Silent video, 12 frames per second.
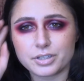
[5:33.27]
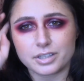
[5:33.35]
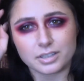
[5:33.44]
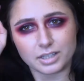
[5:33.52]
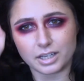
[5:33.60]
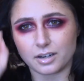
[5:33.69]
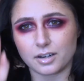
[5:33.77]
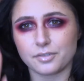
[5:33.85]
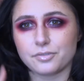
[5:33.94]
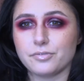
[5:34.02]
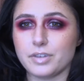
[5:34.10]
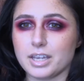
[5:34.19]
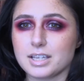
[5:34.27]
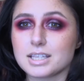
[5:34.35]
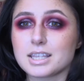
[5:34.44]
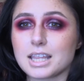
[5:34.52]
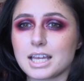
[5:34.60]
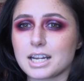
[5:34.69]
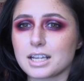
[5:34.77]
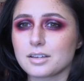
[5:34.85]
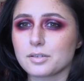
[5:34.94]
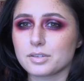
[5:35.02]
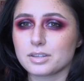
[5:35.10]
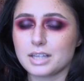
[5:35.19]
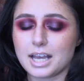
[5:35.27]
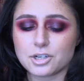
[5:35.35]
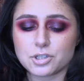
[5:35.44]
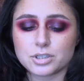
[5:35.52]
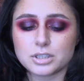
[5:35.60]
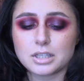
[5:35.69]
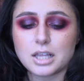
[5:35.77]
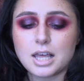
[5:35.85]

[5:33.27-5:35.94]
I think they are fake synthetic natural,